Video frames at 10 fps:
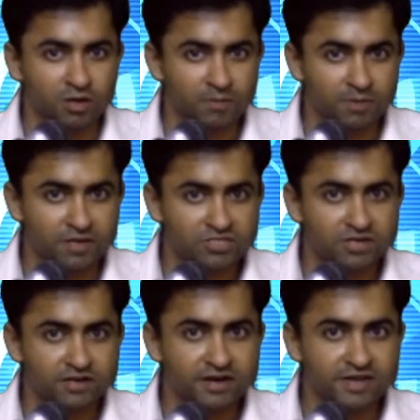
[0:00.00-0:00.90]

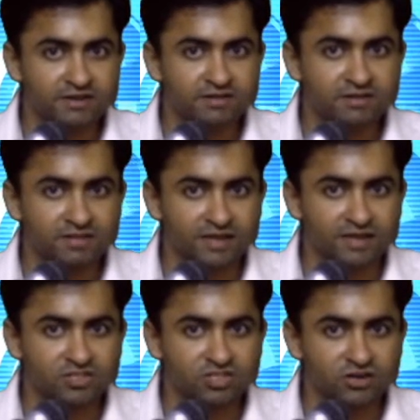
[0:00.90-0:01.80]
pressure gradients
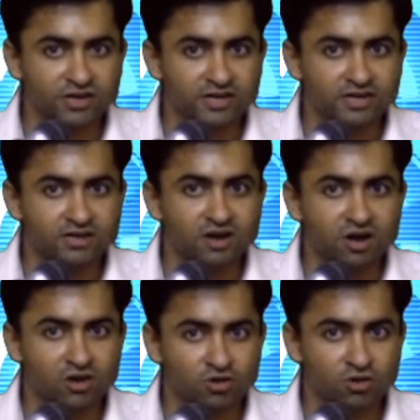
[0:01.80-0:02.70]
that are generated
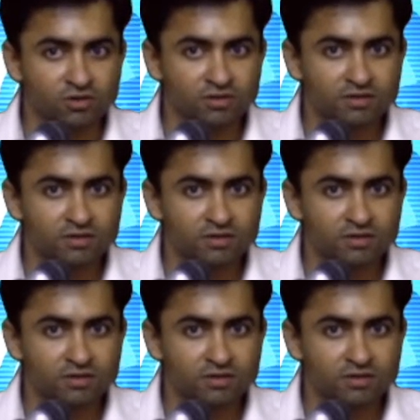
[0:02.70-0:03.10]
across